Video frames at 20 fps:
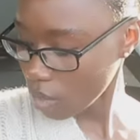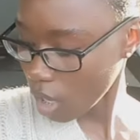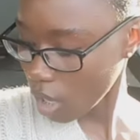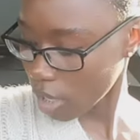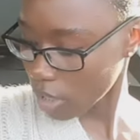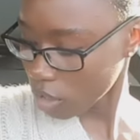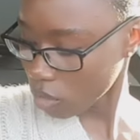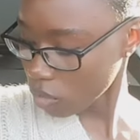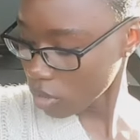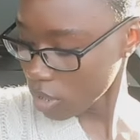
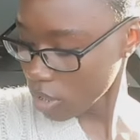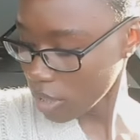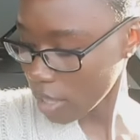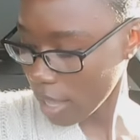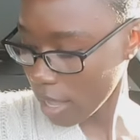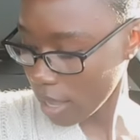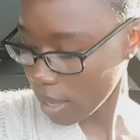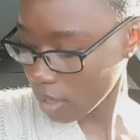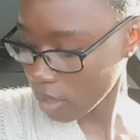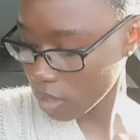I don't need
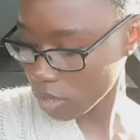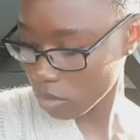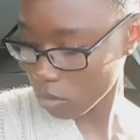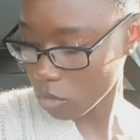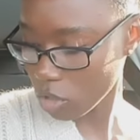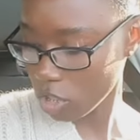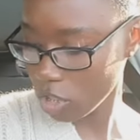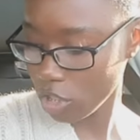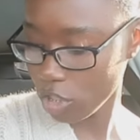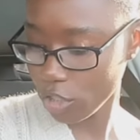that, because I'm
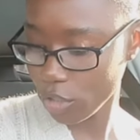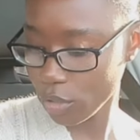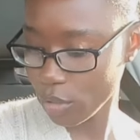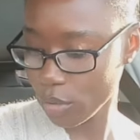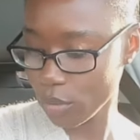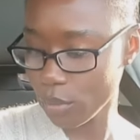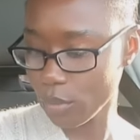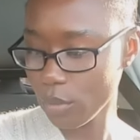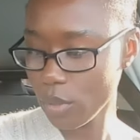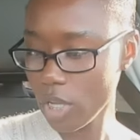gonna
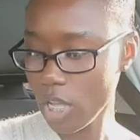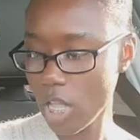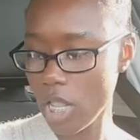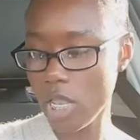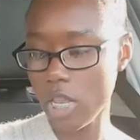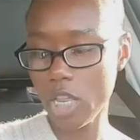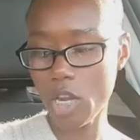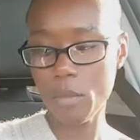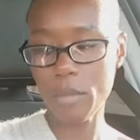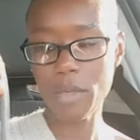do a
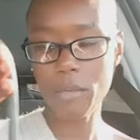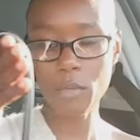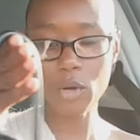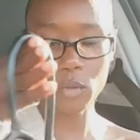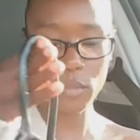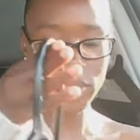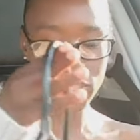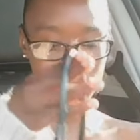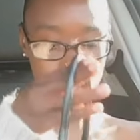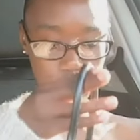little bit
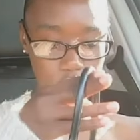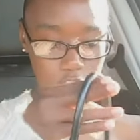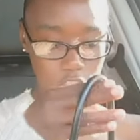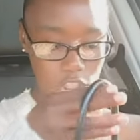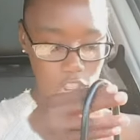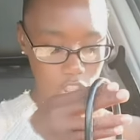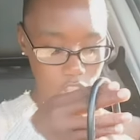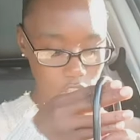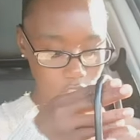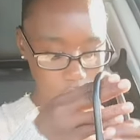more
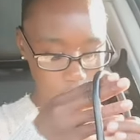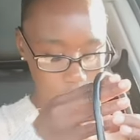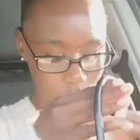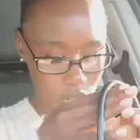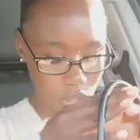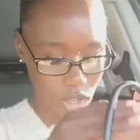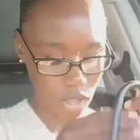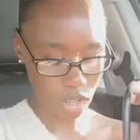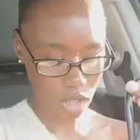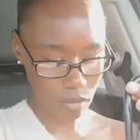research
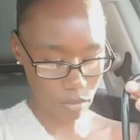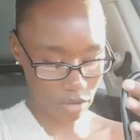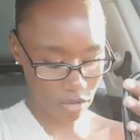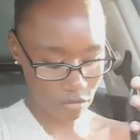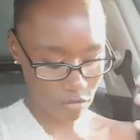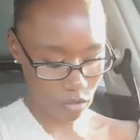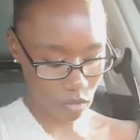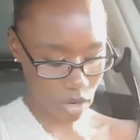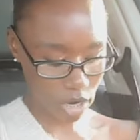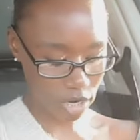
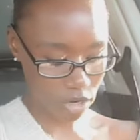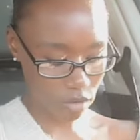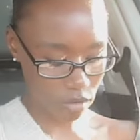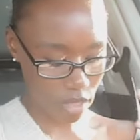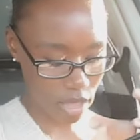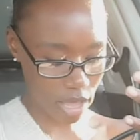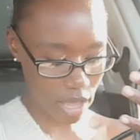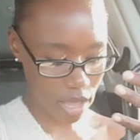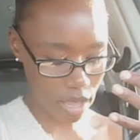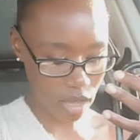before I do
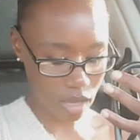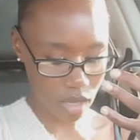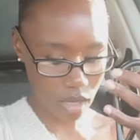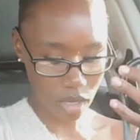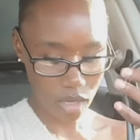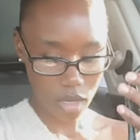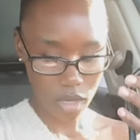that.